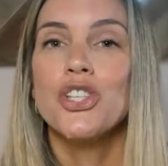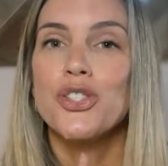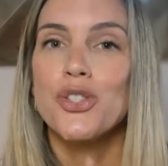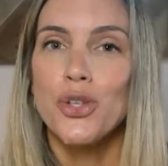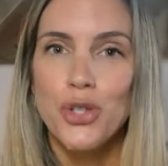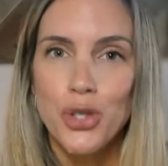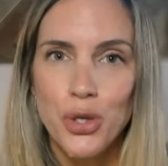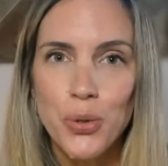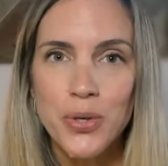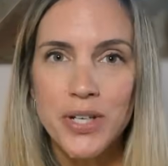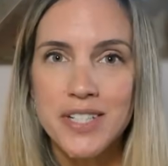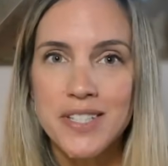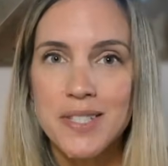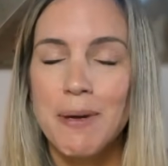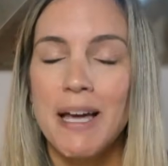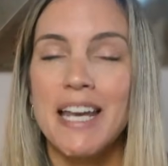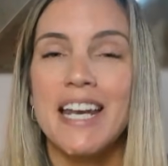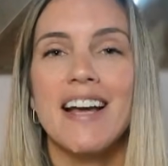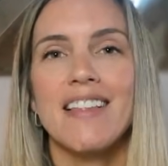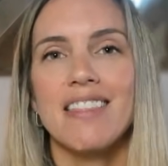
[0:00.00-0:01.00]
so you can
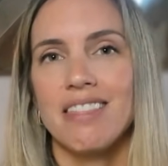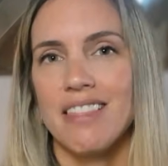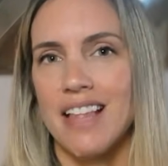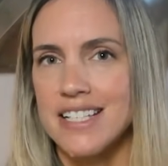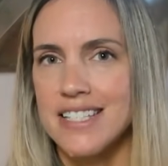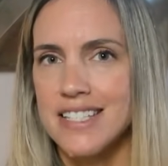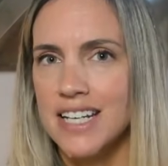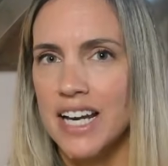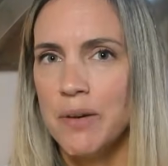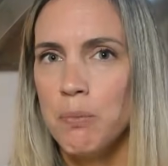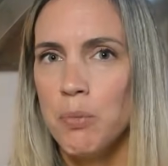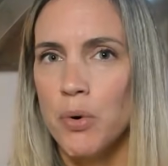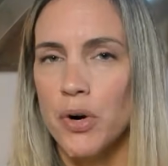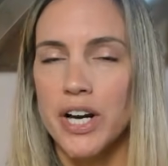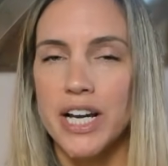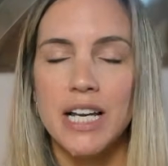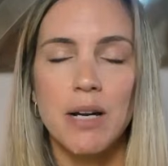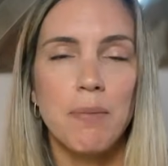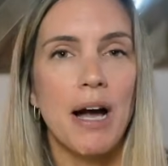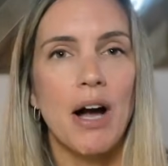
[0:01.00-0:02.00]
spend less time
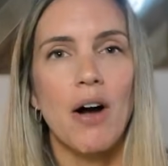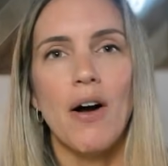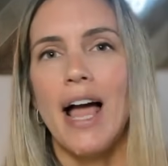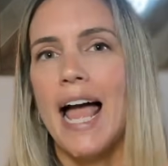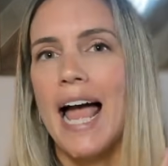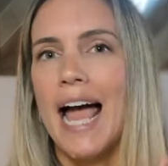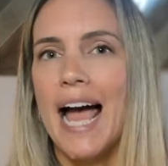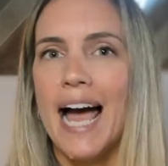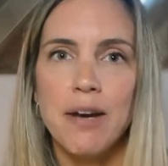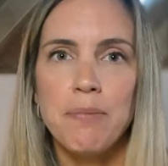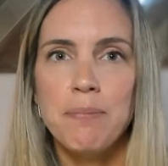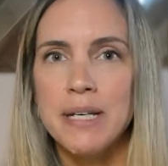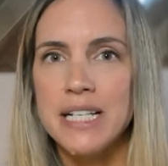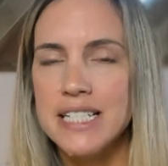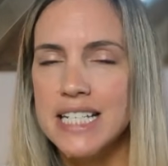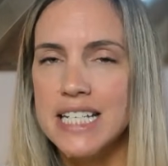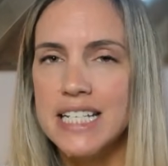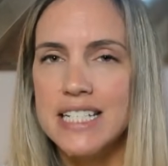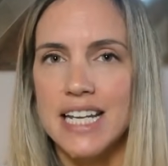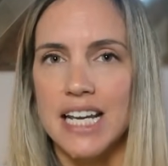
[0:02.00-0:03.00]
worrying about admin
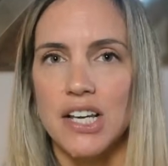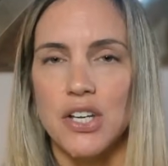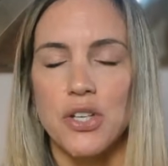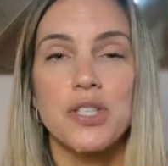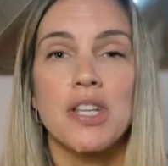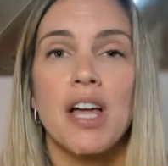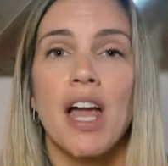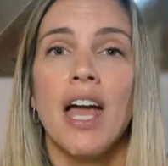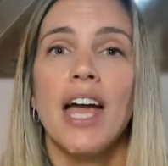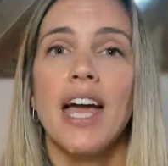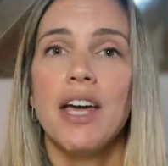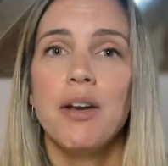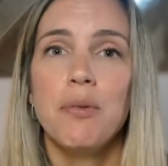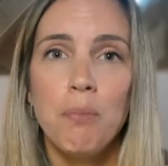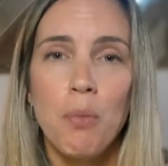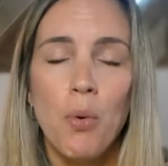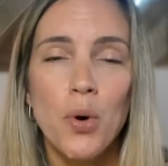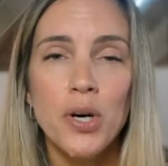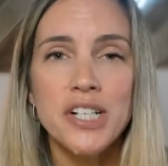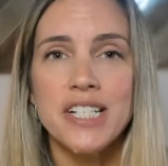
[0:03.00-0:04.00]
details and
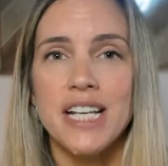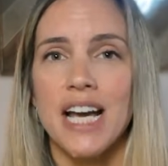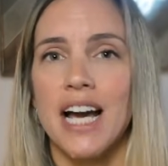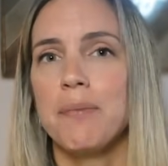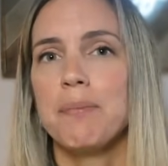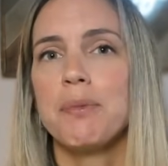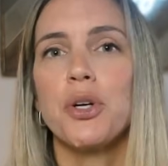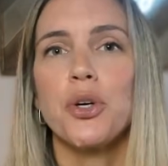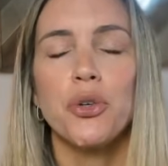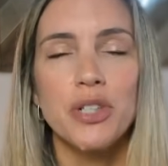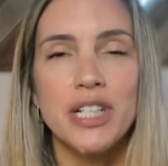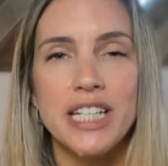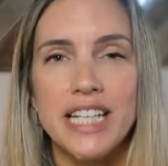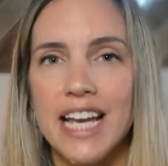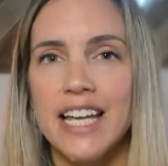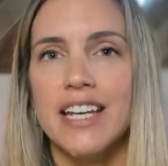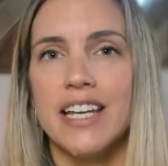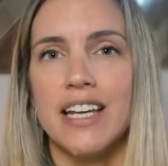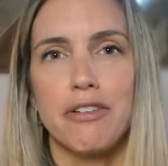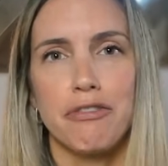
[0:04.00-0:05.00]
more time
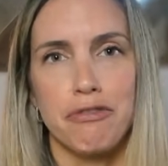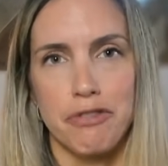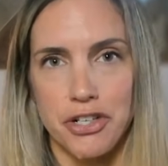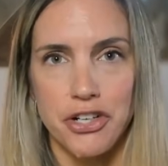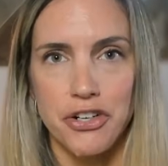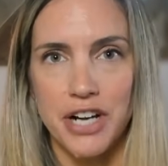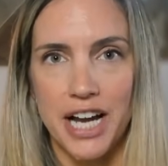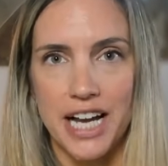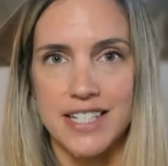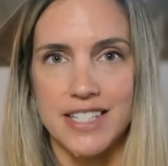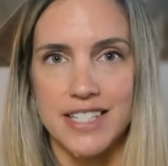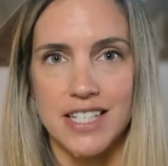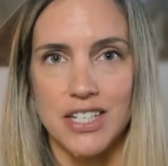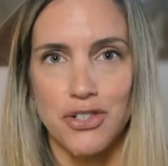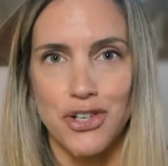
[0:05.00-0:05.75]
creating for your Etsy